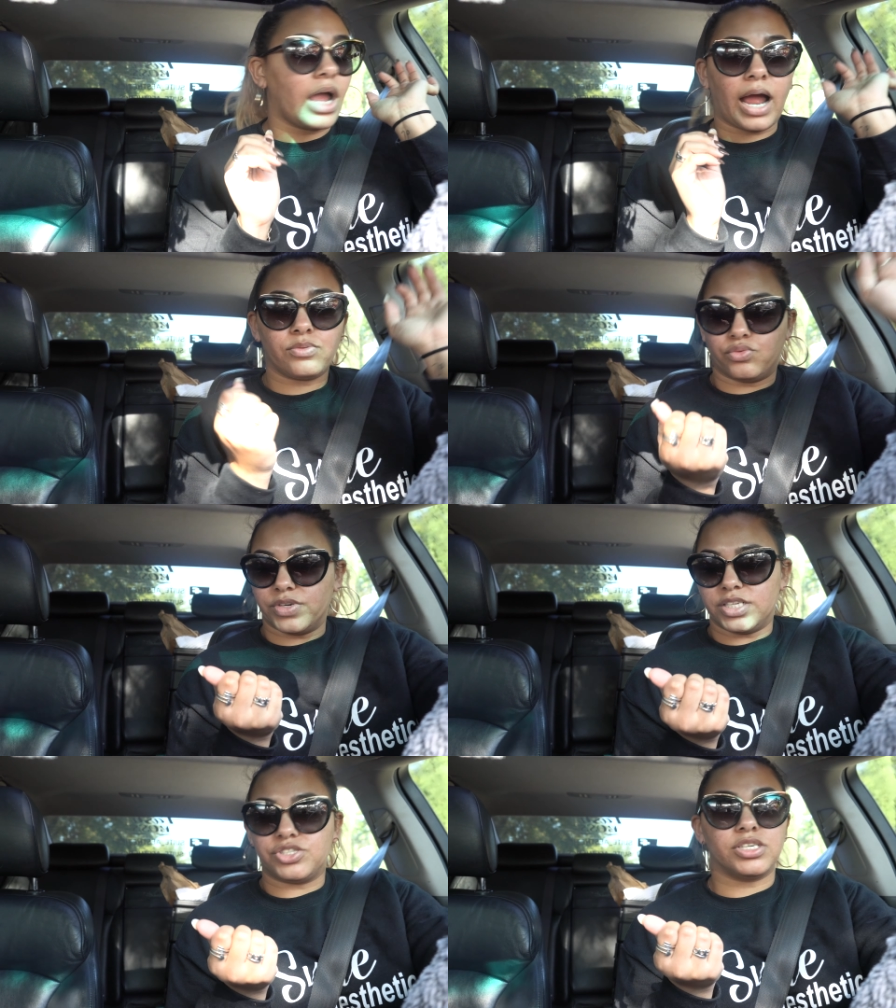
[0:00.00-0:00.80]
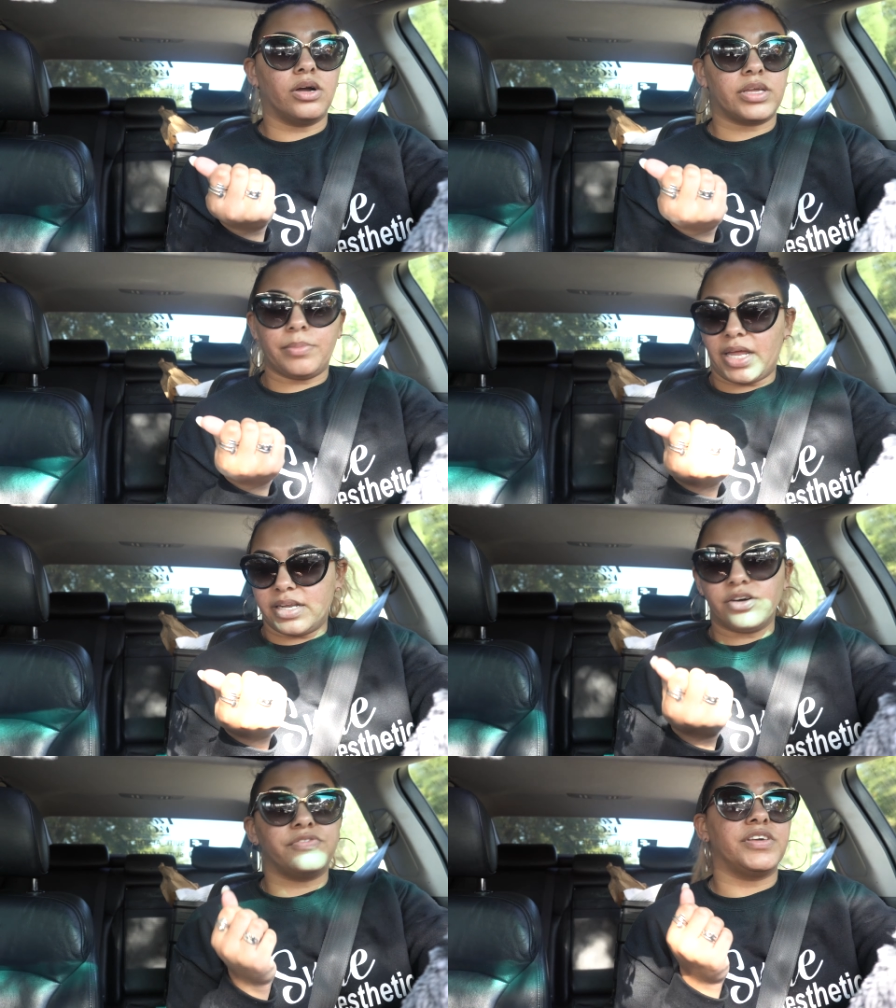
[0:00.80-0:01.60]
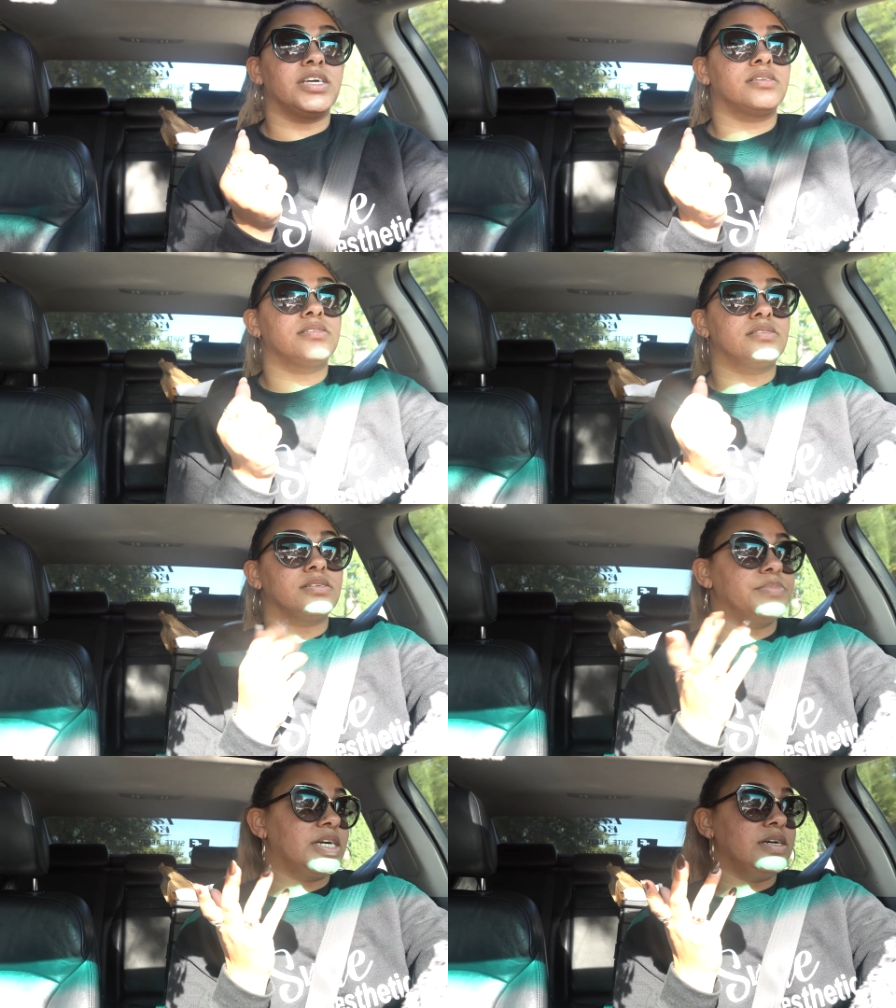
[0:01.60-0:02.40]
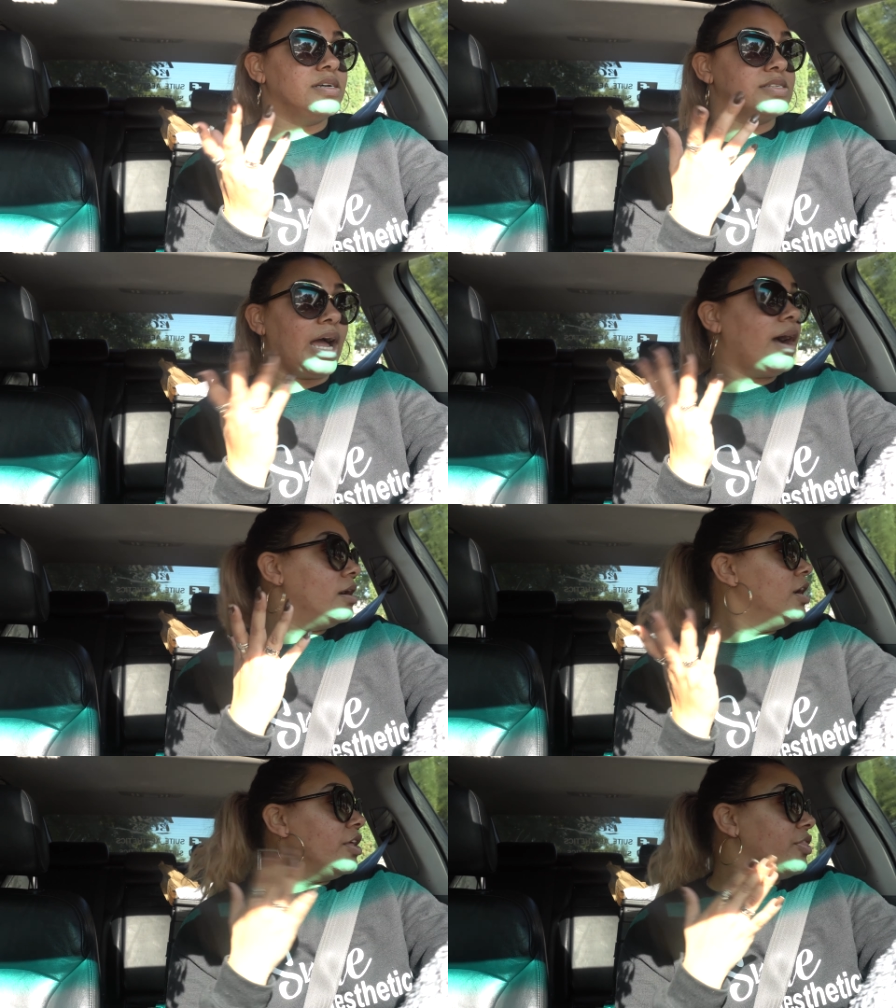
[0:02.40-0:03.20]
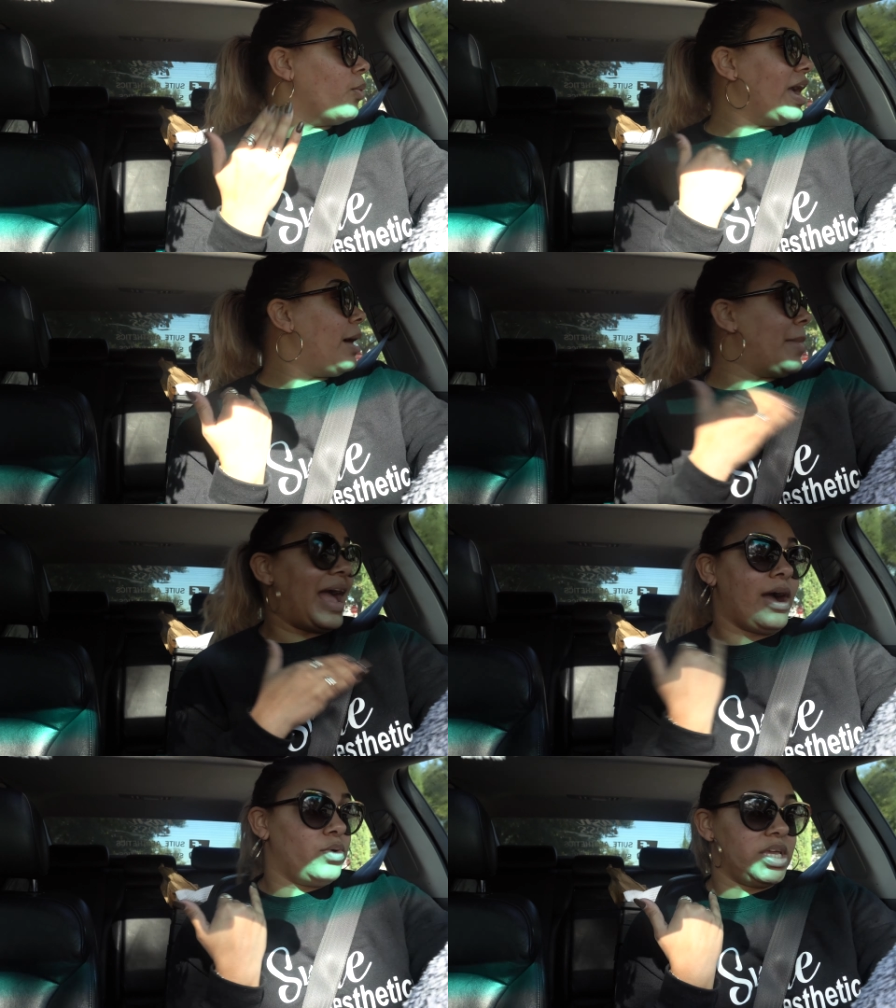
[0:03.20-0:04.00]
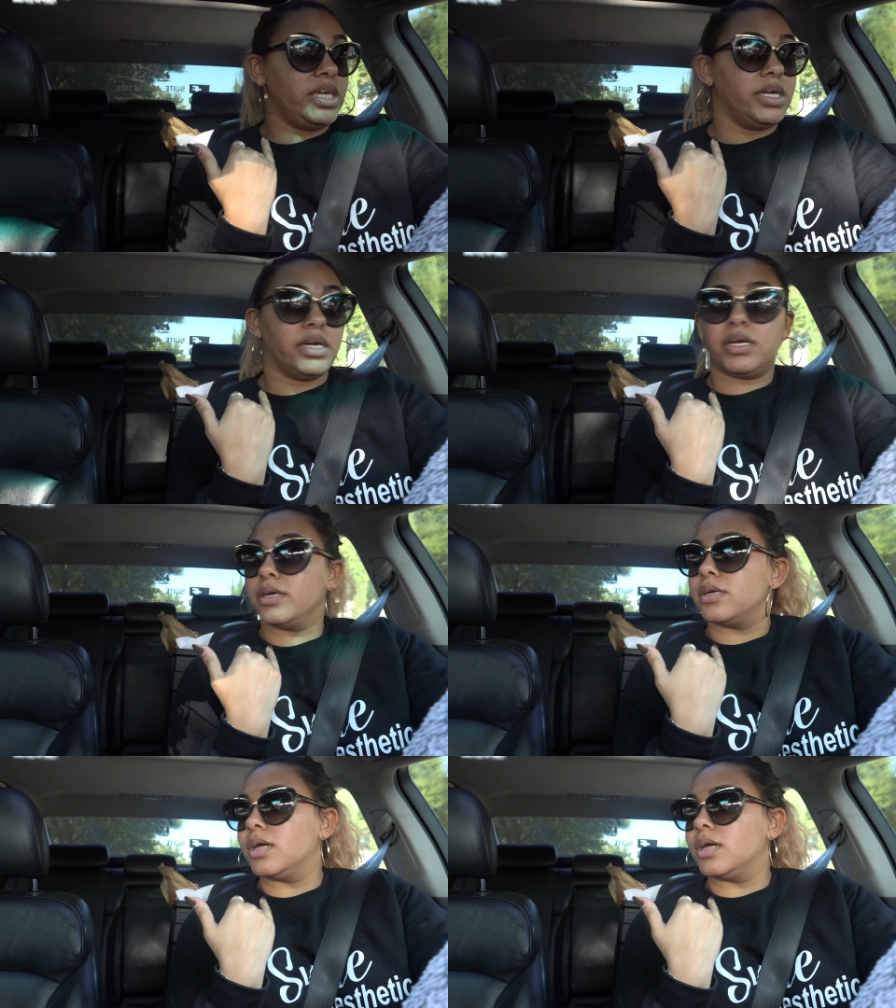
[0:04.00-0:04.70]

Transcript: I really should go get my nail fixed because I, the way I'm out here,